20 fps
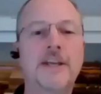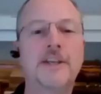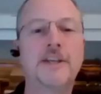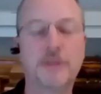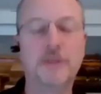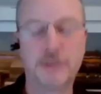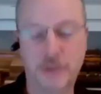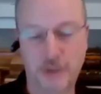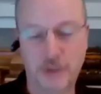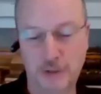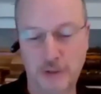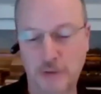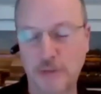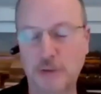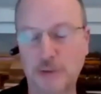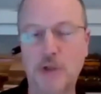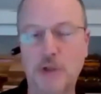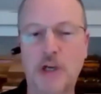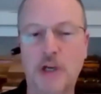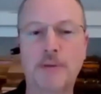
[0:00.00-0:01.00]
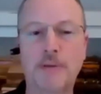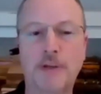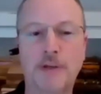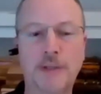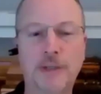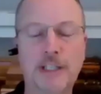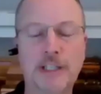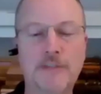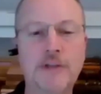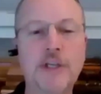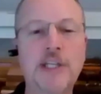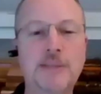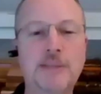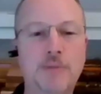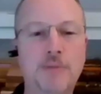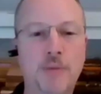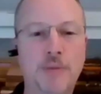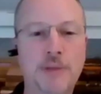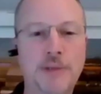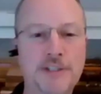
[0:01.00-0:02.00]
Thank you. So you're talking Thank about you. are living in the
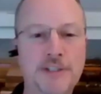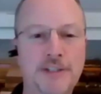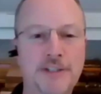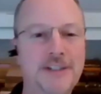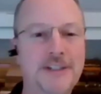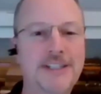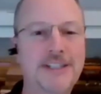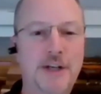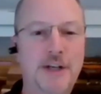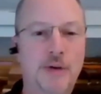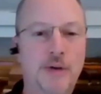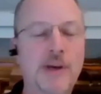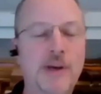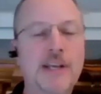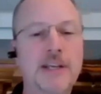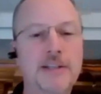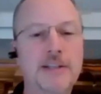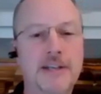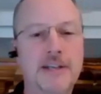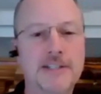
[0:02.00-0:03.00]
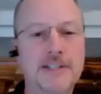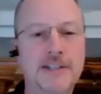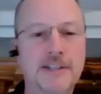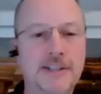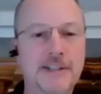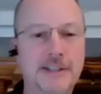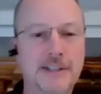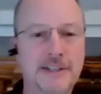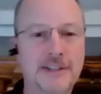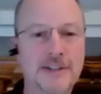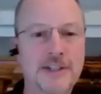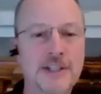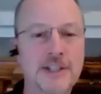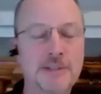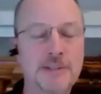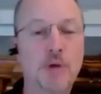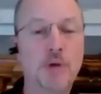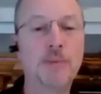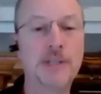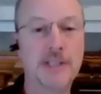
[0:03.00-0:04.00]
moment and recognizing that this
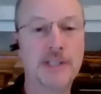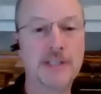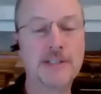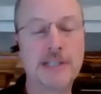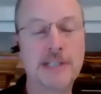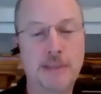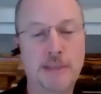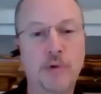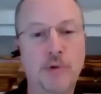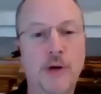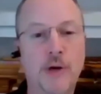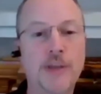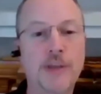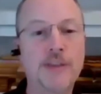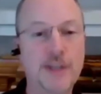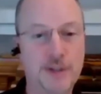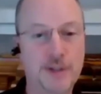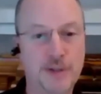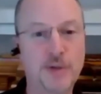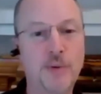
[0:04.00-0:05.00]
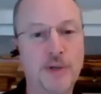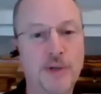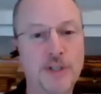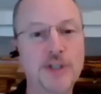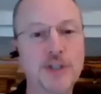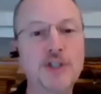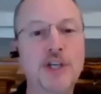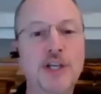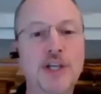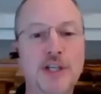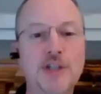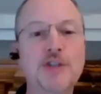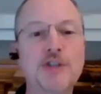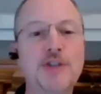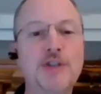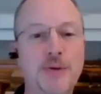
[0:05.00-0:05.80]
moment is temporary. Things are going to change.